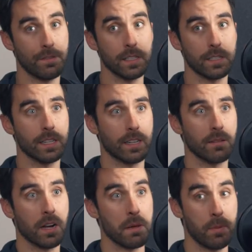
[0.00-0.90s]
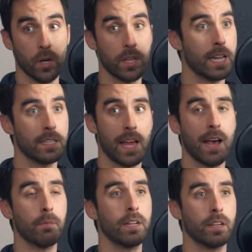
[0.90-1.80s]
Their life is ticking by. Birthdays are
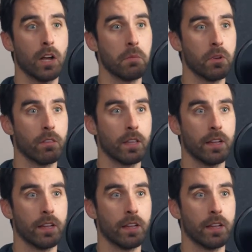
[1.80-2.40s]
happening and I'm not there.